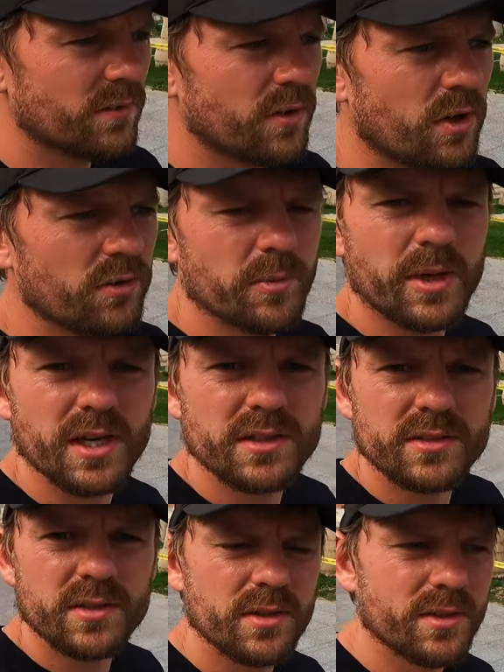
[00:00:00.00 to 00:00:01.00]
Not the
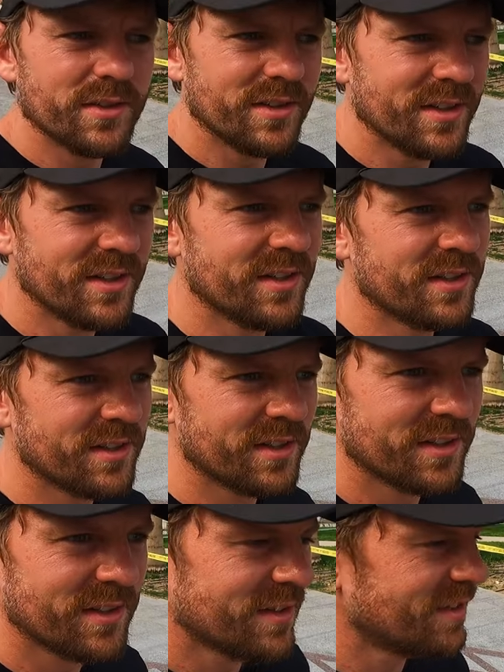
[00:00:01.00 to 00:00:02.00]
best.
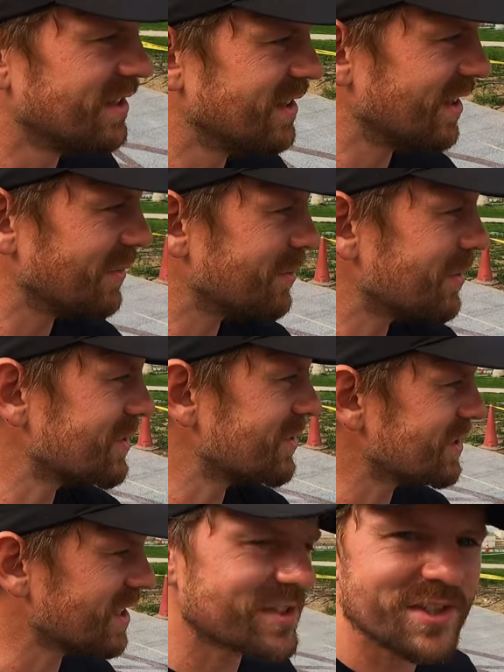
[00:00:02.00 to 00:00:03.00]
I probably
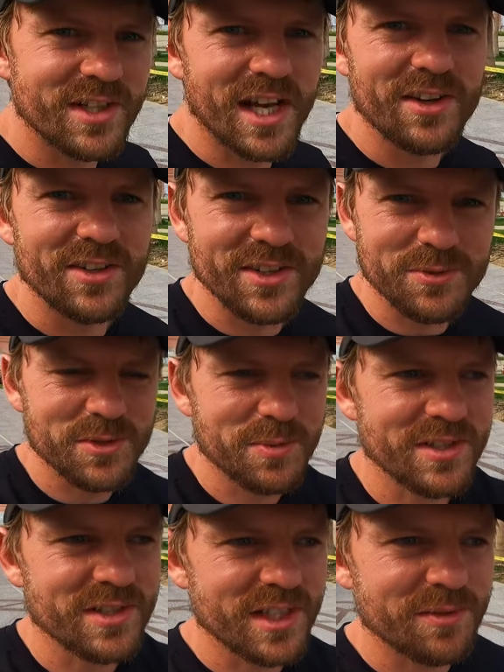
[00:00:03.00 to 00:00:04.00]
shouldn't say it too loudly because we're
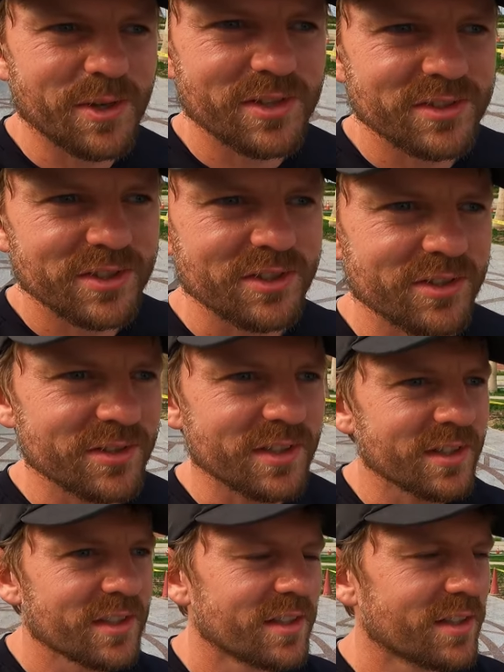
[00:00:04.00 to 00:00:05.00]
about to leave past security.